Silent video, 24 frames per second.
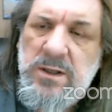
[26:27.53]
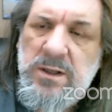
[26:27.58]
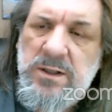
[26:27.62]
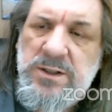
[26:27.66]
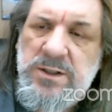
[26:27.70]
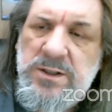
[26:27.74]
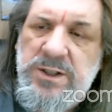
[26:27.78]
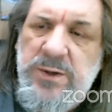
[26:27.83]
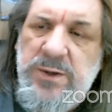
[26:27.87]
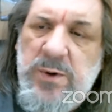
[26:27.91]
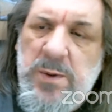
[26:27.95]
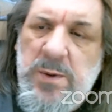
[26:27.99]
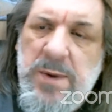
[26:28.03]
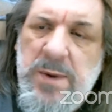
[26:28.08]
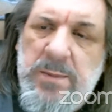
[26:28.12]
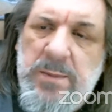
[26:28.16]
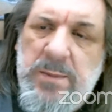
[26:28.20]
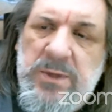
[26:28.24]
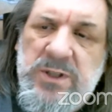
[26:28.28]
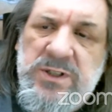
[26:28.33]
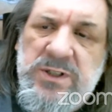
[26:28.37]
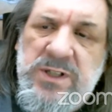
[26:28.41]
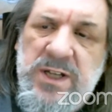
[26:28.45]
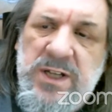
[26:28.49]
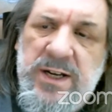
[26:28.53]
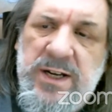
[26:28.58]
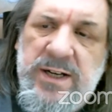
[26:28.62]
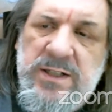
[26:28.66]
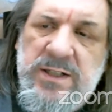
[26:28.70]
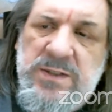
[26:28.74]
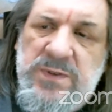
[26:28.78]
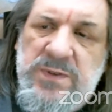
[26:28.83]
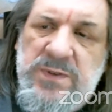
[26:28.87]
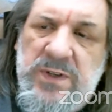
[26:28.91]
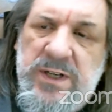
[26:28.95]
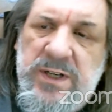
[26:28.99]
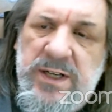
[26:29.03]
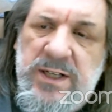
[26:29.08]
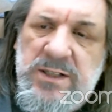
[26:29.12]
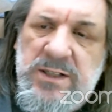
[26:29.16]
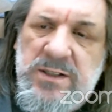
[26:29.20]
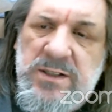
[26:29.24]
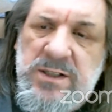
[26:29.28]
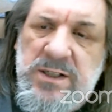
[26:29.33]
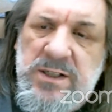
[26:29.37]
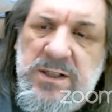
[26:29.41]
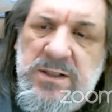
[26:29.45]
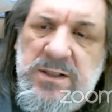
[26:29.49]
She remembers things, for
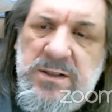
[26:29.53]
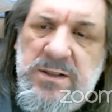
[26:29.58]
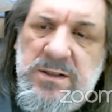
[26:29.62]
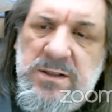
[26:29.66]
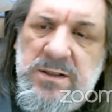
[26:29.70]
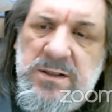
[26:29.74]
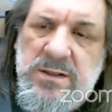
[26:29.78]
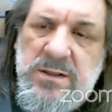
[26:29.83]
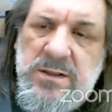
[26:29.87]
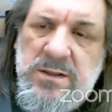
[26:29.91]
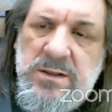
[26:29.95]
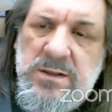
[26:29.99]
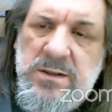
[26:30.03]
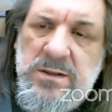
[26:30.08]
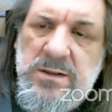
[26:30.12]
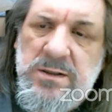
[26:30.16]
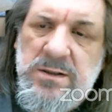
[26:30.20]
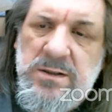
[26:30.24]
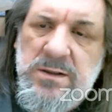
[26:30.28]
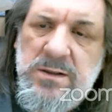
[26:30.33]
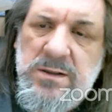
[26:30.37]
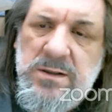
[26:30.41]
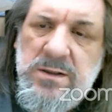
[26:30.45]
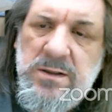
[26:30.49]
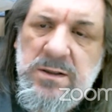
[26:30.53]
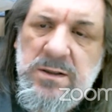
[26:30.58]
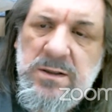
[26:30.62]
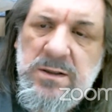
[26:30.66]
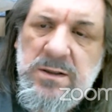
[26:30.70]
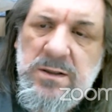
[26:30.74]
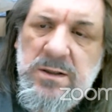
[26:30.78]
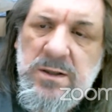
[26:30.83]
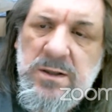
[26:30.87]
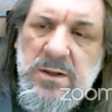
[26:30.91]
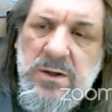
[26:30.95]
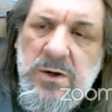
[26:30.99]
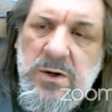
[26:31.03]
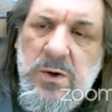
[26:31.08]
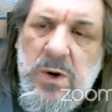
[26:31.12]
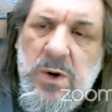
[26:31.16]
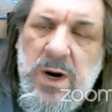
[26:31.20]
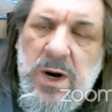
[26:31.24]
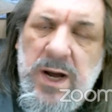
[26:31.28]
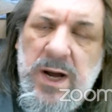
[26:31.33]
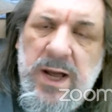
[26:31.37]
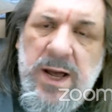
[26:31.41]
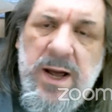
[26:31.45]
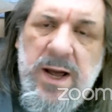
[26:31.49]
instance, who
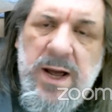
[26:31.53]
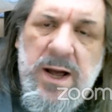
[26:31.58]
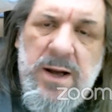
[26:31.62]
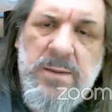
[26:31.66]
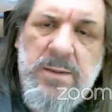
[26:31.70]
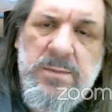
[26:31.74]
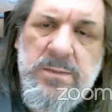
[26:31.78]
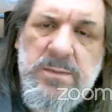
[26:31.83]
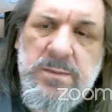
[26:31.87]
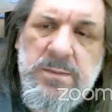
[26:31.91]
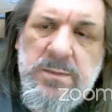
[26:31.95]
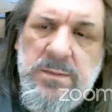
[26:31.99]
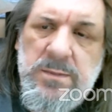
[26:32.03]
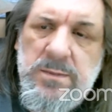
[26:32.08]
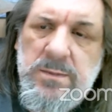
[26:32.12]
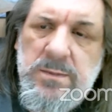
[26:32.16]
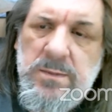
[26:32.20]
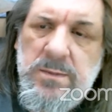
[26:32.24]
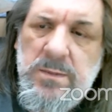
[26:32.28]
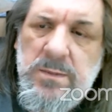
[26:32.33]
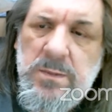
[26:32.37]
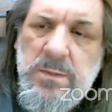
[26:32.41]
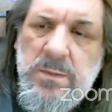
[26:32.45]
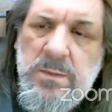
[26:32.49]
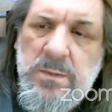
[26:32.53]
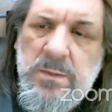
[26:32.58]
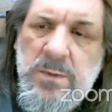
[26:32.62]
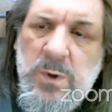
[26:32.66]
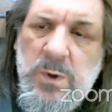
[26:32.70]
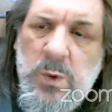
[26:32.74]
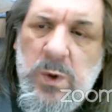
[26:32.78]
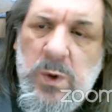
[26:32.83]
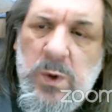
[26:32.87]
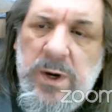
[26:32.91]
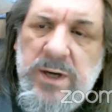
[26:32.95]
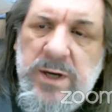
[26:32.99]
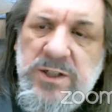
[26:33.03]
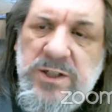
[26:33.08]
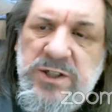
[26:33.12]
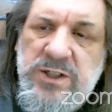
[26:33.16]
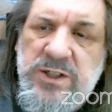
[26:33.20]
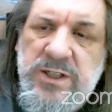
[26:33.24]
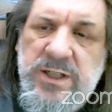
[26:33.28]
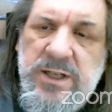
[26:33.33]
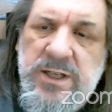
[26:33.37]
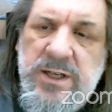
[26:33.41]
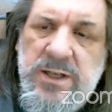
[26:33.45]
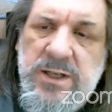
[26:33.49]
I am, where
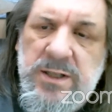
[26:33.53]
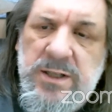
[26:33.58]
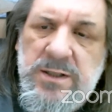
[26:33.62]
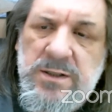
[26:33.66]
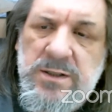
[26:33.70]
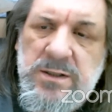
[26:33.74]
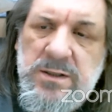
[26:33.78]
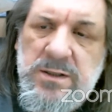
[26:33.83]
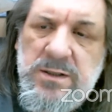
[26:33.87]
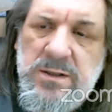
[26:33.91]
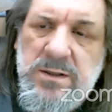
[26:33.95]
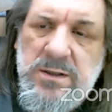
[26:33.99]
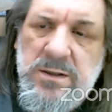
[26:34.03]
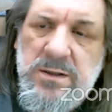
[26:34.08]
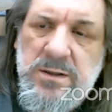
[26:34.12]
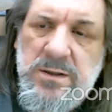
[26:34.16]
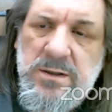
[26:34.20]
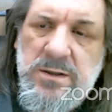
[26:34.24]
she is.